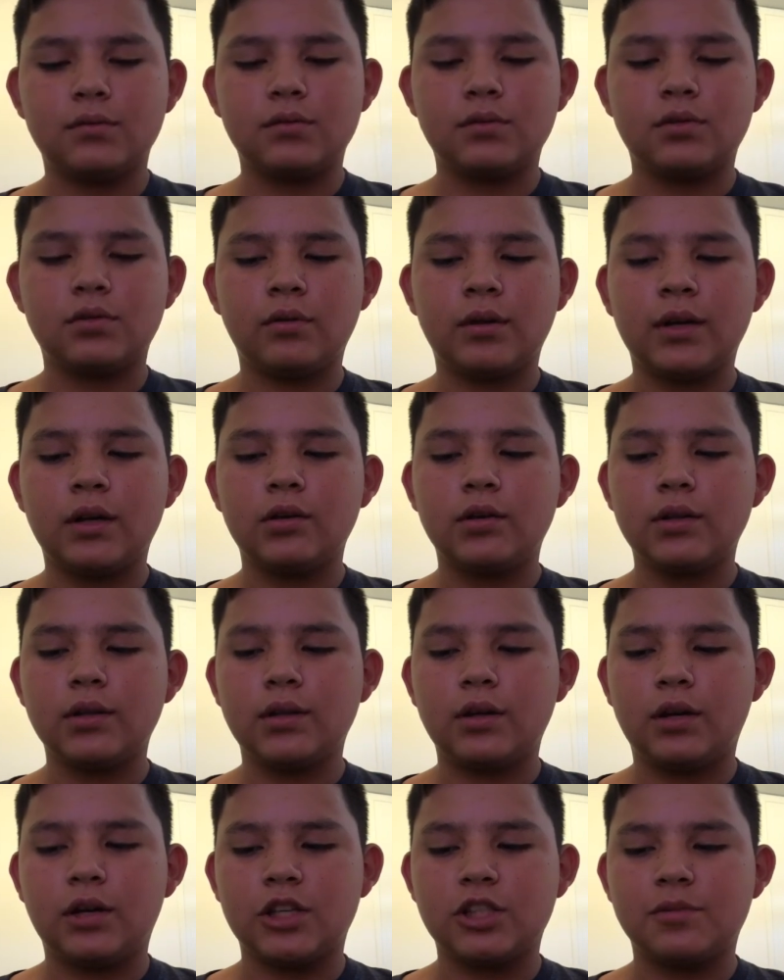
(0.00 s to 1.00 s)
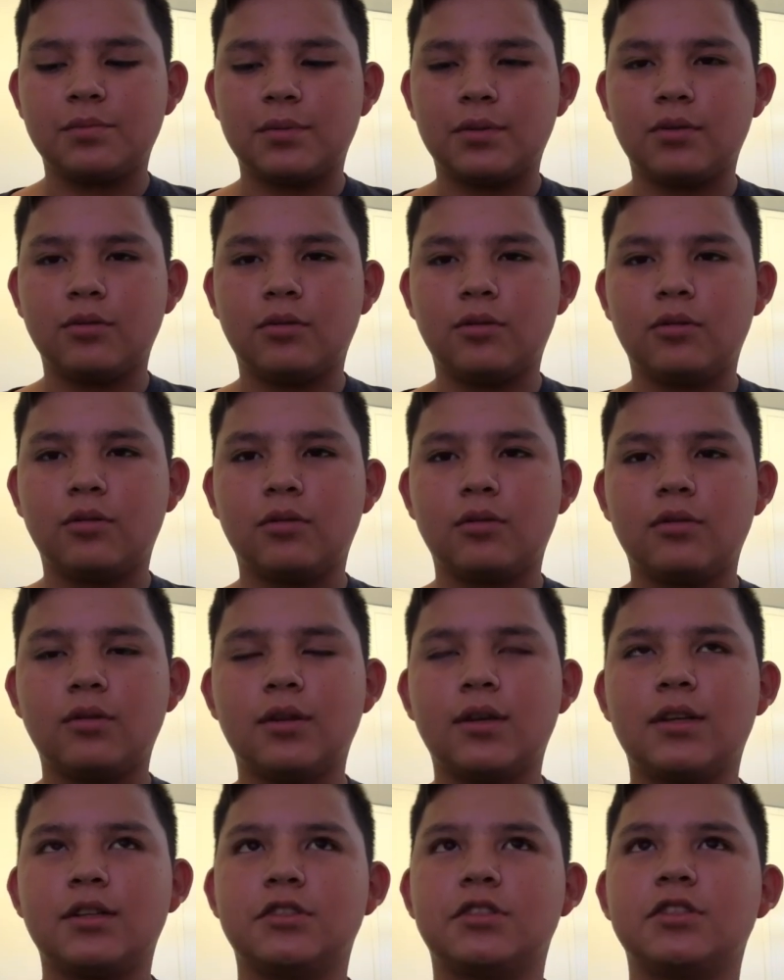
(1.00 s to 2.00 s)
so I go to the hospital,
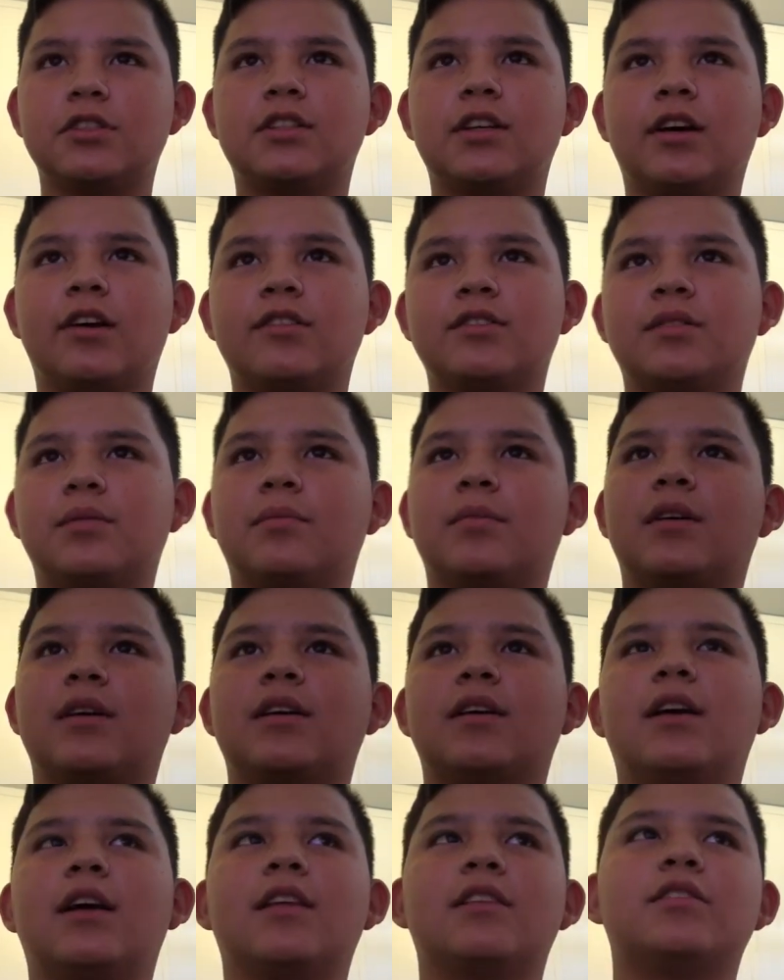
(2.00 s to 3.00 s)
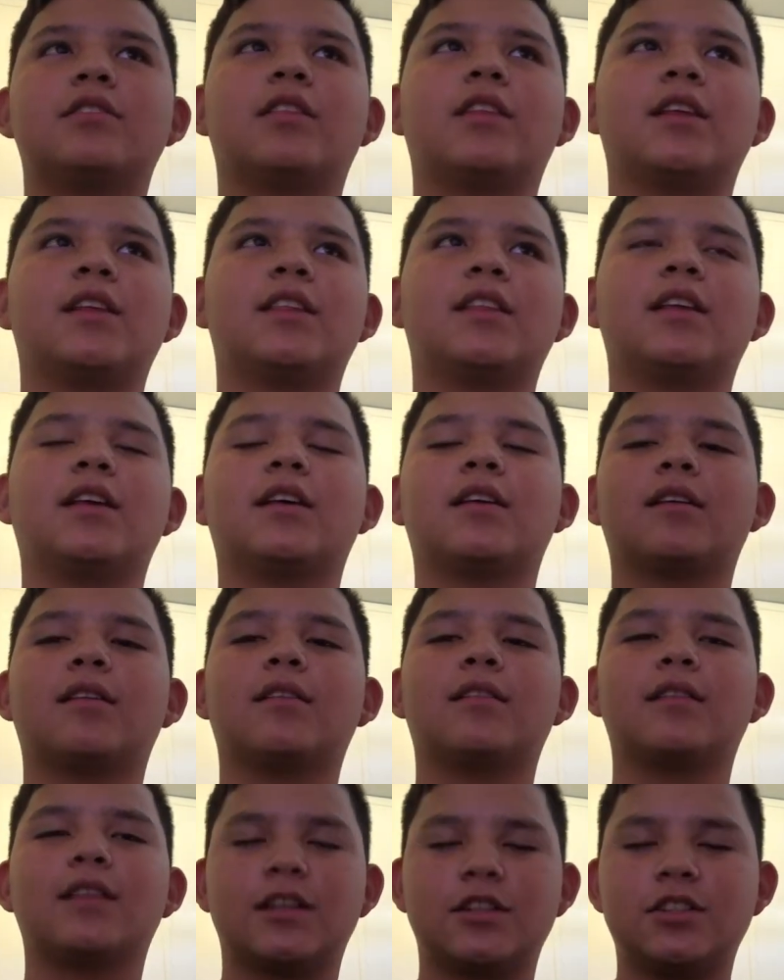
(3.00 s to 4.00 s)
and she tells them that
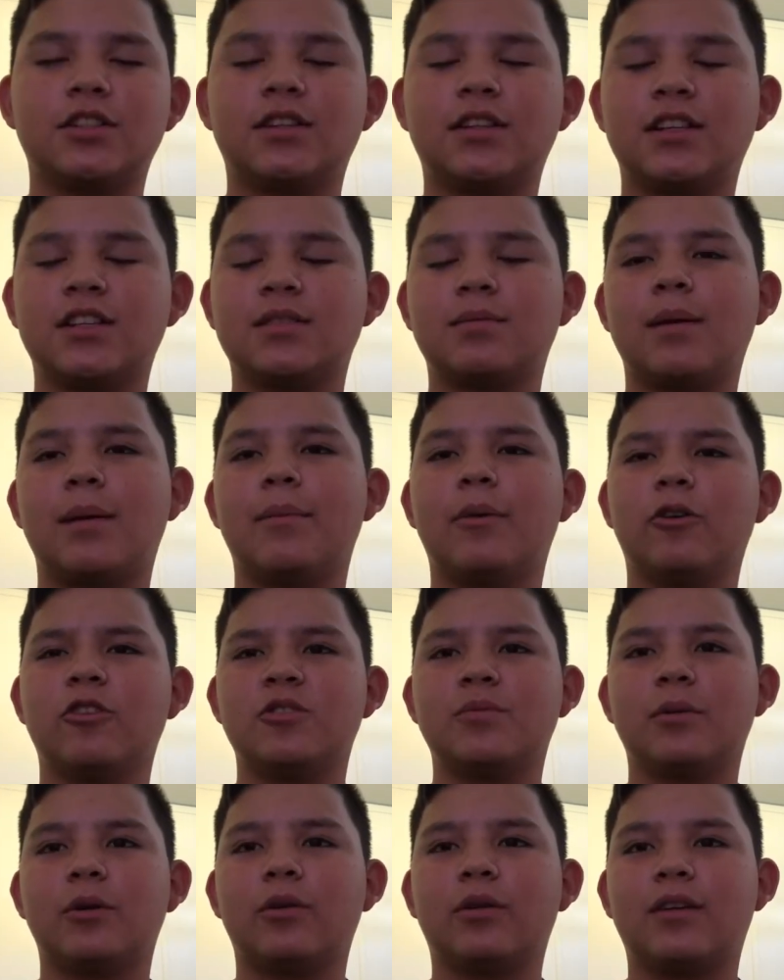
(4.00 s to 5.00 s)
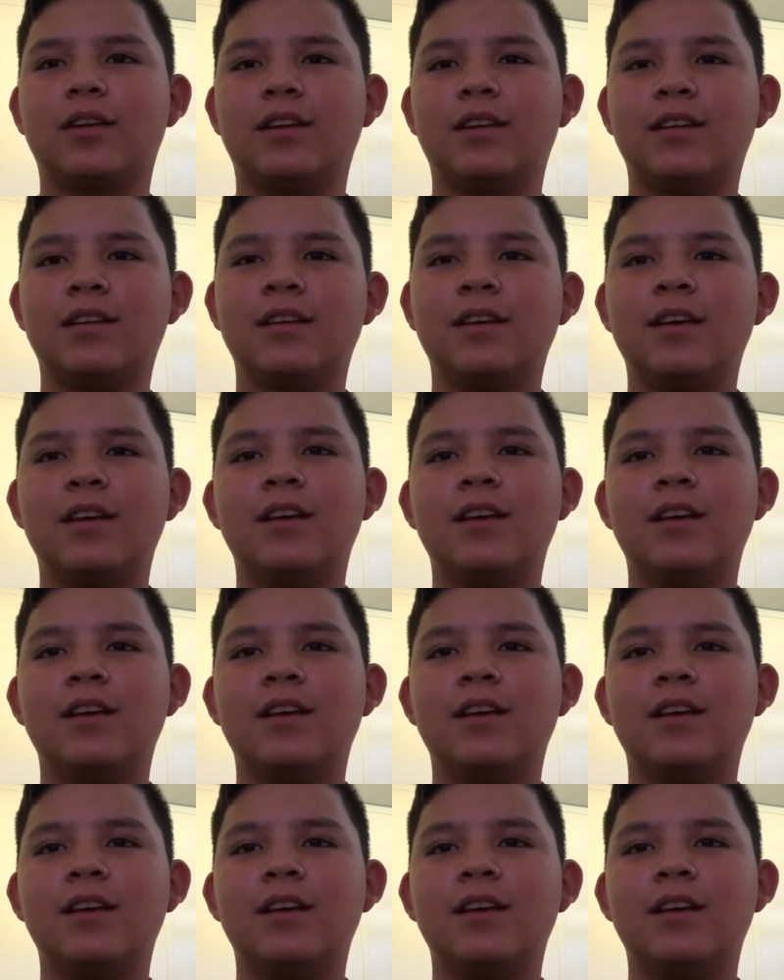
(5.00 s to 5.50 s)
she thinks my bone's broken.